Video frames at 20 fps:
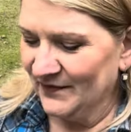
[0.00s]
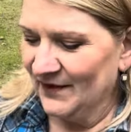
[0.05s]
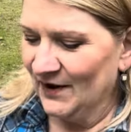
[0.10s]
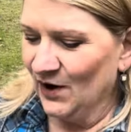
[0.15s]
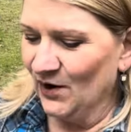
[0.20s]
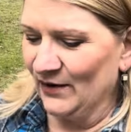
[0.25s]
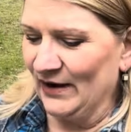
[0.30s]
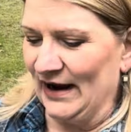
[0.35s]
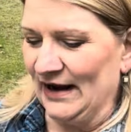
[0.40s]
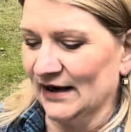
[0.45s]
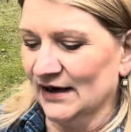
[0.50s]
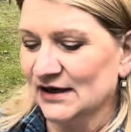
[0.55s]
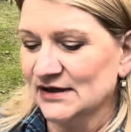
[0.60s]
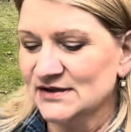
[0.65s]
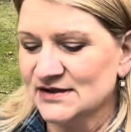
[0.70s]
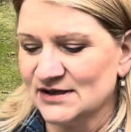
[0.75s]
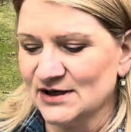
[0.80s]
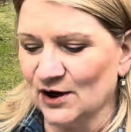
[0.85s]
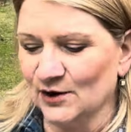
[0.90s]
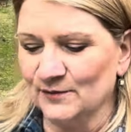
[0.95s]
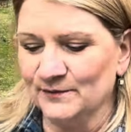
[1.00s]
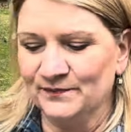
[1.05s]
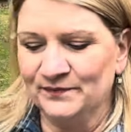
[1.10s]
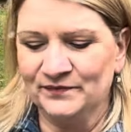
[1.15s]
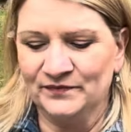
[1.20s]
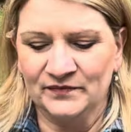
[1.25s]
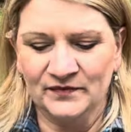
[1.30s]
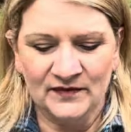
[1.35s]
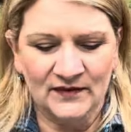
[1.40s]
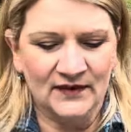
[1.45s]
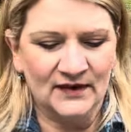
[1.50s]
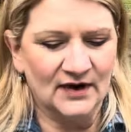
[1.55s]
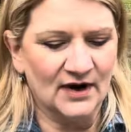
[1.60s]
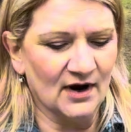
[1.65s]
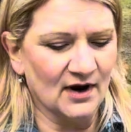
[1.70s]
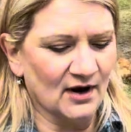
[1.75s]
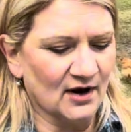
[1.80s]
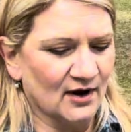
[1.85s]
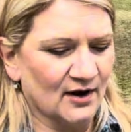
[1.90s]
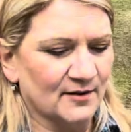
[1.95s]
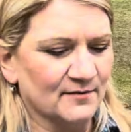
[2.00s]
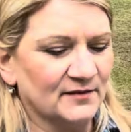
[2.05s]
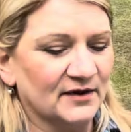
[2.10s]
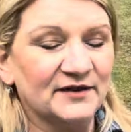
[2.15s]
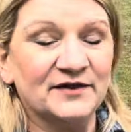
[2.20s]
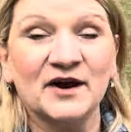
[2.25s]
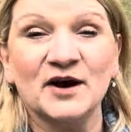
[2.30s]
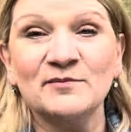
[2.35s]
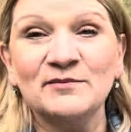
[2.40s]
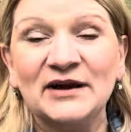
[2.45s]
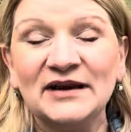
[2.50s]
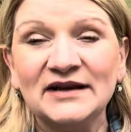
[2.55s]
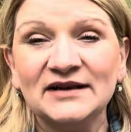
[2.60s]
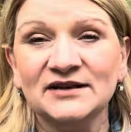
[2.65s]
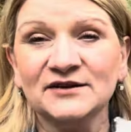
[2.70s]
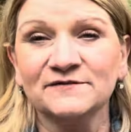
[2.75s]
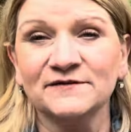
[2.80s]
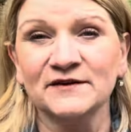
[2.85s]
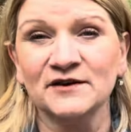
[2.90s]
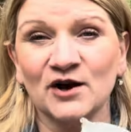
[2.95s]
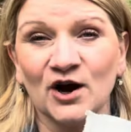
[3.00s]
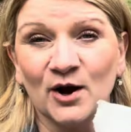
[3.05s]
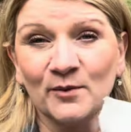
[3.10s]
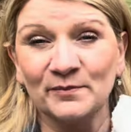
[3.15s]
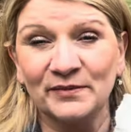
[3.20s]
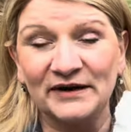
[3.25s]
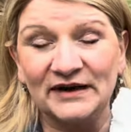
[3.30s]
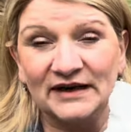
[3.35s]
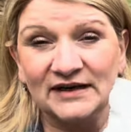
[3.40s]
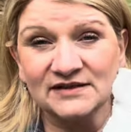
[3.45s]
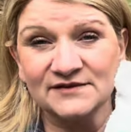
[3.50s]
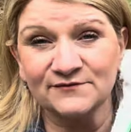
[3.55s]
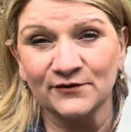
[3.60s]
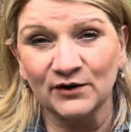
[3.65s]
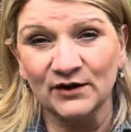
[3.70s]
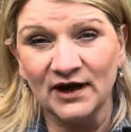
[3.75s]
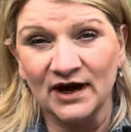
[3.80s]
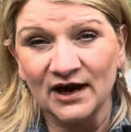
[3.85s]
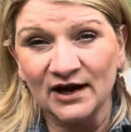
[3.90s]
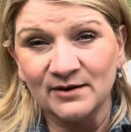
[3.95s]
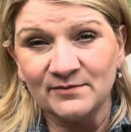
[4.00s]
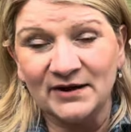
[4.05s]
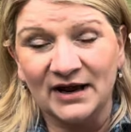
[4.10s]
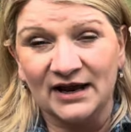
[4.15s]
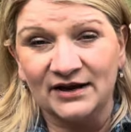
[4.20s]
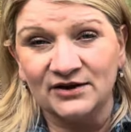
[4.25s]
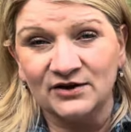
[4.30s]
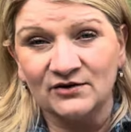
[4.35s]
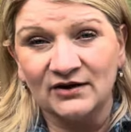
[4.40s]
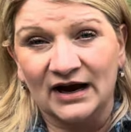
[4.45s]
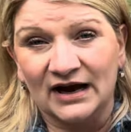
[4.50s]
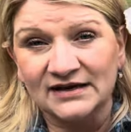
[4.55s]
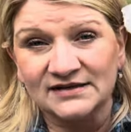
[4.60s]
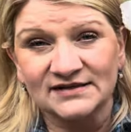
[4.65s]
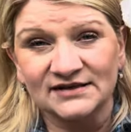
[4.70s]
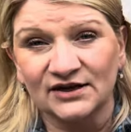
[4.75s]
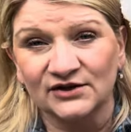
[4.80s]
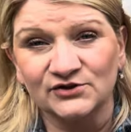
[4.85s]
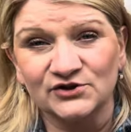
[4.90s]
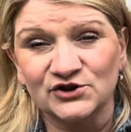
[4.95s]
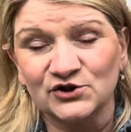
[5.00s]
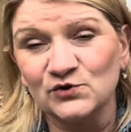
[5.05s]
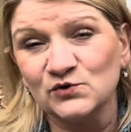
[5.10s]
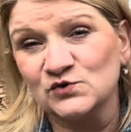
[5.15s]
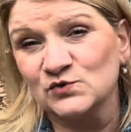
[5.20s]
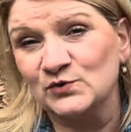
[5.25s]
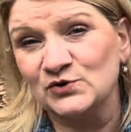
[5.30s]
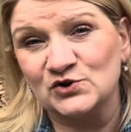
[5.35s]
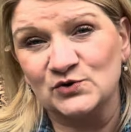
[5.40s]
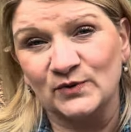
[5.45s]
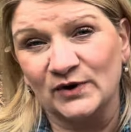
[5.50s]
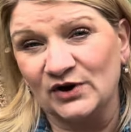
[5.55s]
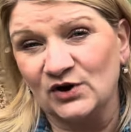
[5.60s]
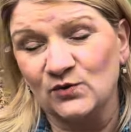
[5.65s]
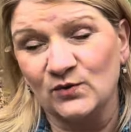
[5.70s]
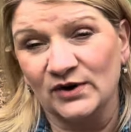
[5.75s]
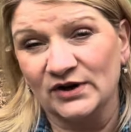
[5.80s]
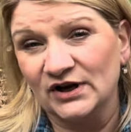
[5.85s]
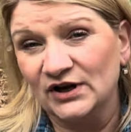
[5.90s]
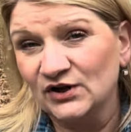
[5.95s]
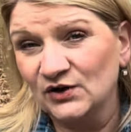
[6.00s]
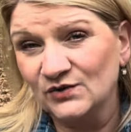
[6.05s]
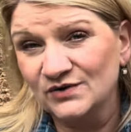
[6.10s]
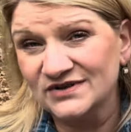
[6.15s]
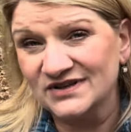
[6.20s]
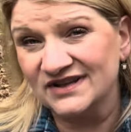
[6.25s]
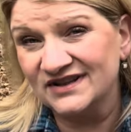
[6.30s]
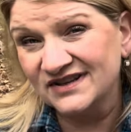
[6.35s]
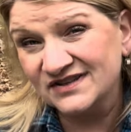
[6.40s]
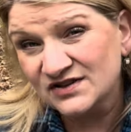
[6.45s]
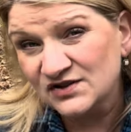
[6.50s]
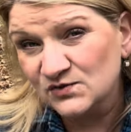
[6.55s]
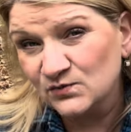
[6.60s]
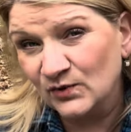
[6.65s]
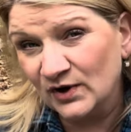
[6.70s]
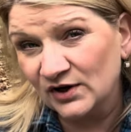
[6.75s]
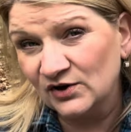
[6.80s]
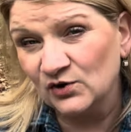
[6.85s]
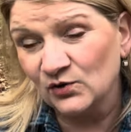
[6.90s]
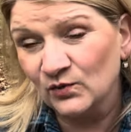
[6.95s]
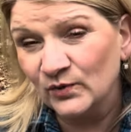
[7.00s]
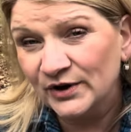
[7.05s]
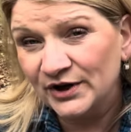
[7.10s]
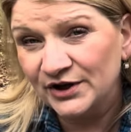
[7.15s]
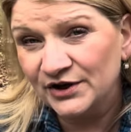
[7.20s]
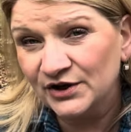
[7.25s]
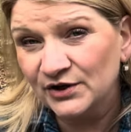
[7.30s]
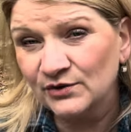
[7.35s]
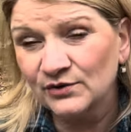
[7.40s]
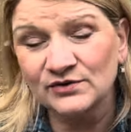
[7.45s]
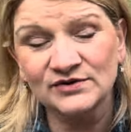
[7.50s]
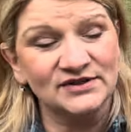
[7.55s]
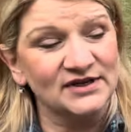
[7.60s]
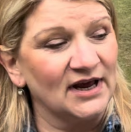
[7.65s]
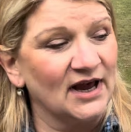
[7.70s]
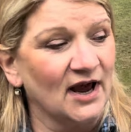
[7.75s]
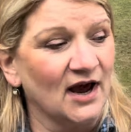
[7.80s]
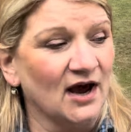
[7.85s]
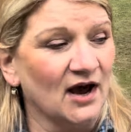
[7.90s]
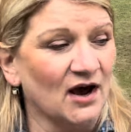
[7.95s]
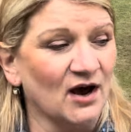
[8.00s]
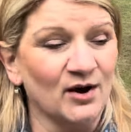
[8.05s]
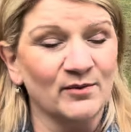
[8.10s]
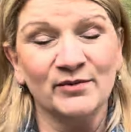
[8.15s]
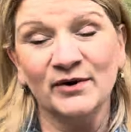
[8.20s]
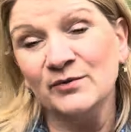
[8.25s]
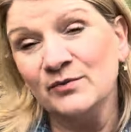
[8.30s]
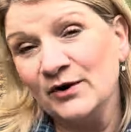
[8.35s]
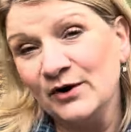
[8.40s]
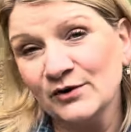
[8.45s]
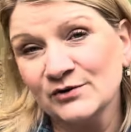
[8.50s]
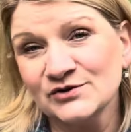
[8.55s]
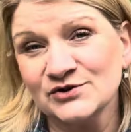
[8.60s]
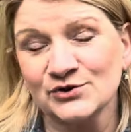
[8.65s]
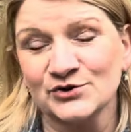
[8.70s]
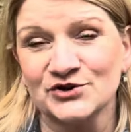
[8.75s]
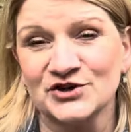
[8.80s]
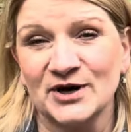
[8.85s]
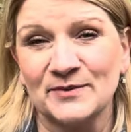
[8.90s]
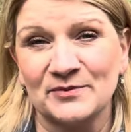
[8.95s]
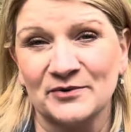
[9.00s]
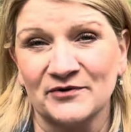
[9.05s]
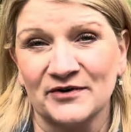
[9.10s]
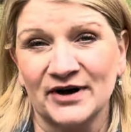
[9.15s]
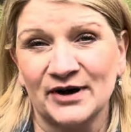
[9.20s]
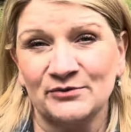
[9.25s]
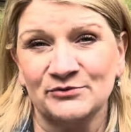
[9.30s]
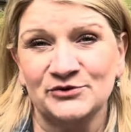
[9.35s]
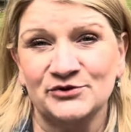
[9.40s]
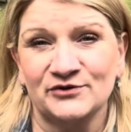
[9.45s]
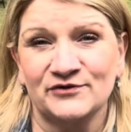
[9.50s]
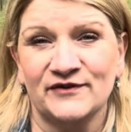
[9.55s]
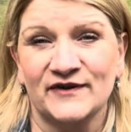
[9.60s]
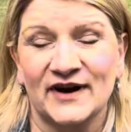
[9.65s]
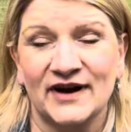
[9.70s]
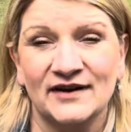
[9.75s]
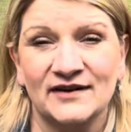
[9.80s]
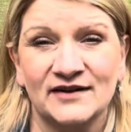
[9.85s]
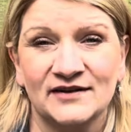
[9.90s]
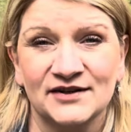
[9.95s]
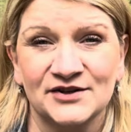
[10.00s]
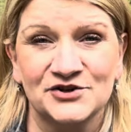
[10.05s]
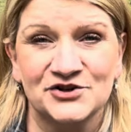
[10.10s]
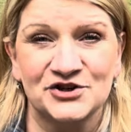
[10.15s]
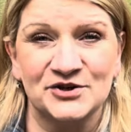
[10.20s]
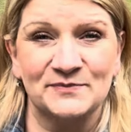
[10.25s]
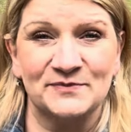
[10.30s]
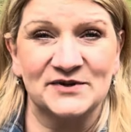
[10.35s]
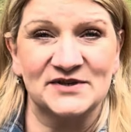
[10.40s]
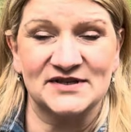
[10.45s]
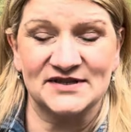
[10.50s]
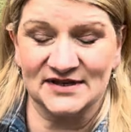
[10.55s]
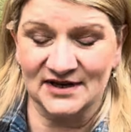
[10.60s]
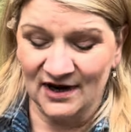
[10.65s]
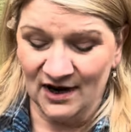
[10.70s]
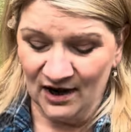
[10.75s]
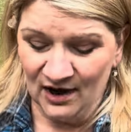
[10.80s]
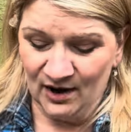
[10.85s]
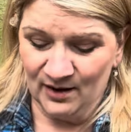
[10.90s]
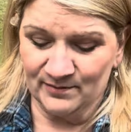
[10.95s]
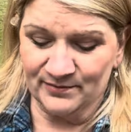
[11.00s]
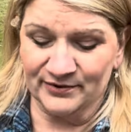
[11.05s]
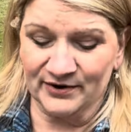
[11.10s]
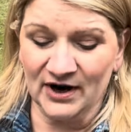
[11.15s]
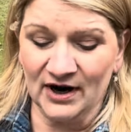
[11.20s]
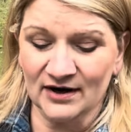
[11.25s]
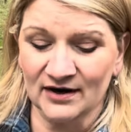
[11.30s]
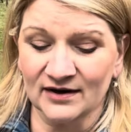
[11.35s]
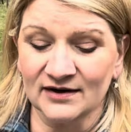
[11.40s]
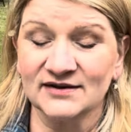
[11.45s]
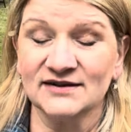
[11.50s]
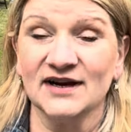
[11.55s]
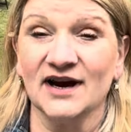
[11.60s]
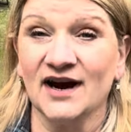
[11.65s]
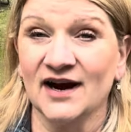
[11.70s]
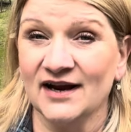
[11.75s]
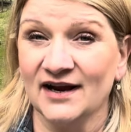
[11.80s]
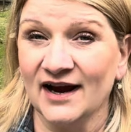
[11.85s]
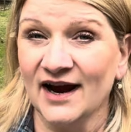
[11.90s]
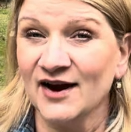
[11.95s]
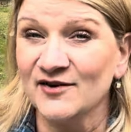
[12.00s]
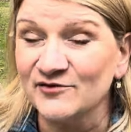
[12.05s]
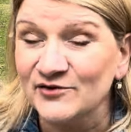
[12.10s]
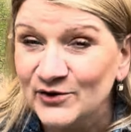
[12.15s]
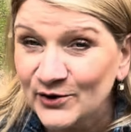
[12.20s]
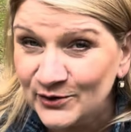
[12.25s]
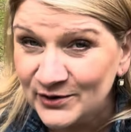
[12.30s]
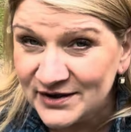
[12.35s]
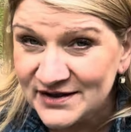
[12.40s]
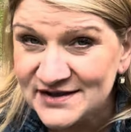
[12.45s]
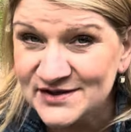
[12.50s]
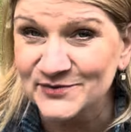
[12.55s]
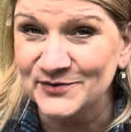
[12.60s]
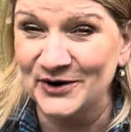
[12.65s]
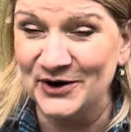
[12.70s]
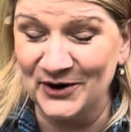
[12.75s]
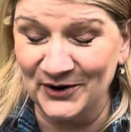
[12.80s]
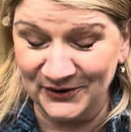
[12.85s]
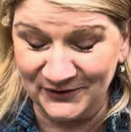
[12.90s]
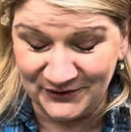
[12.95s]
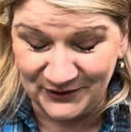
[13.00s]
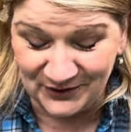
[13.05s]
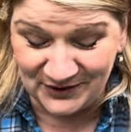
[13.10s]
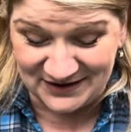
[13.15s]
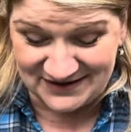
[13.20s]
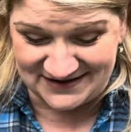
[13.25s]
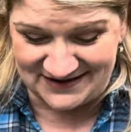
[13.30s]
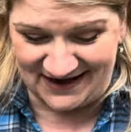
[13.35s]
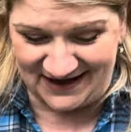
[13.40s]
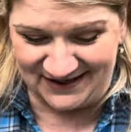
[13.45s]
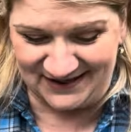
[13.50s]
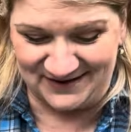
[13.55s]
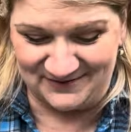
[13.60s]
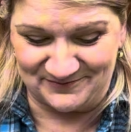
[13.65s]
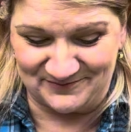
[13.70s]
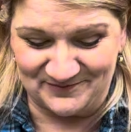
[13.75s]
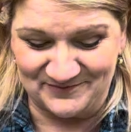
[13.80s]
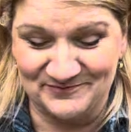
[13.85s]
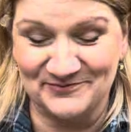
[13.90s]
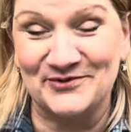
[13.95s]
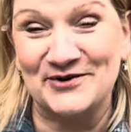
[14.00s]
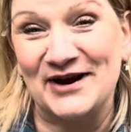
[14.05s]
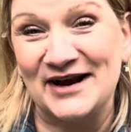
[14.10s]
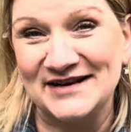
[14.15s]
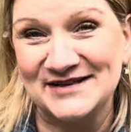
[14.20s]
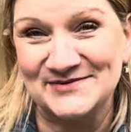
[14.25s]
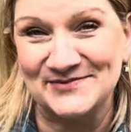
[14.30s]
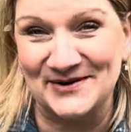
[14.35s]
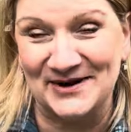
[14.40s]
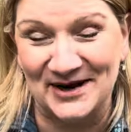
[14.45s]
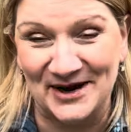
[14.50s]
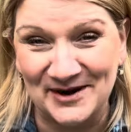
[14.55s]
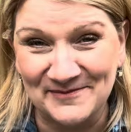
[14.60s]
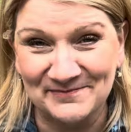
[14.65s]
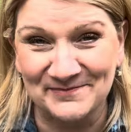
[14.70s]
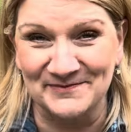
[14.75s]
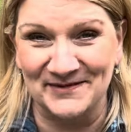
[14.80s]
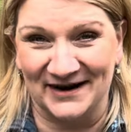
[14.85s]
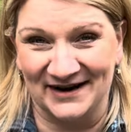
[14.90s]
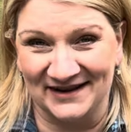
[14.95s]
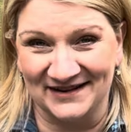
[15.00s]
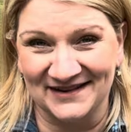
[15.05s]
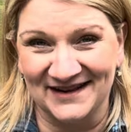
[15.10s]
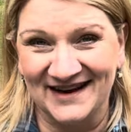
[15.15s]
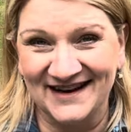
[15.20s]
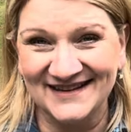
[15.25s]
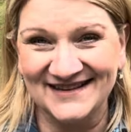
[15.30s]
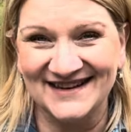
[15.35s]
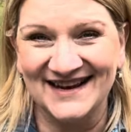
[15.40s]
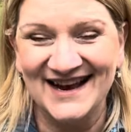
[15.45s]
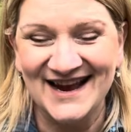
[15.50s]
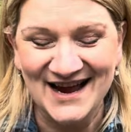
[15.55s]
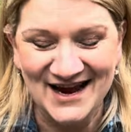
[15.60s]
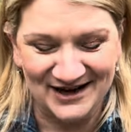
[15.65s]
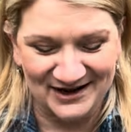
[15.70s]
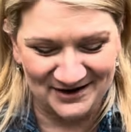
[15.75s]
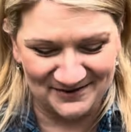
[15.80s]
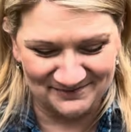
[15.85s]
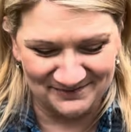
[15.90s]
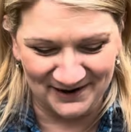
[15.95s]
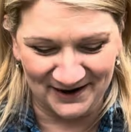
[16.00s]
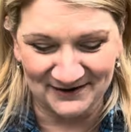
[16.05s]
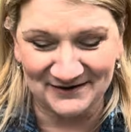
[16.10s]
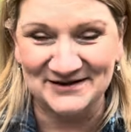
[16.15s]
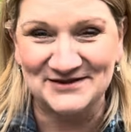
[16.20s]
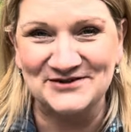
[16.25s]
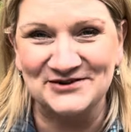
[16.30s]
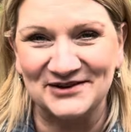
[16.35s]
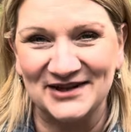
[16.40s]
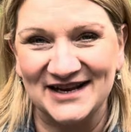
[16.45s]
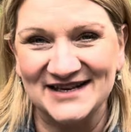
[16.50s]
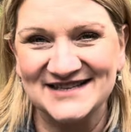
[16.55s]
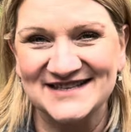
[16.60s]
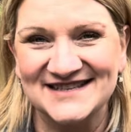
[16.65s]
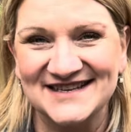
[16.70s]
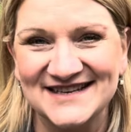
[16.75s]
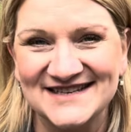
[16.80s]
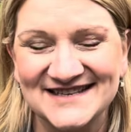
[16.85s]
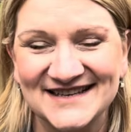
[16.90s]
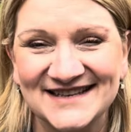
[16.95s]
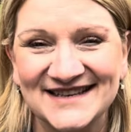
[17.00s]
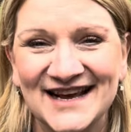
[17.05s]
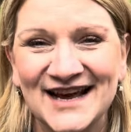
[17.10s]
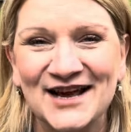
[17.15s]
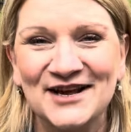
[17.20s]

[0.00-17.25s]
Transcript: Okay, so there are many different companies for lime, and you guys can choose which one you want to use. This is one we use, but we also shop around to find the cheapest product. I have noticed, we all noticed that the price went up by a lot comparing to last season.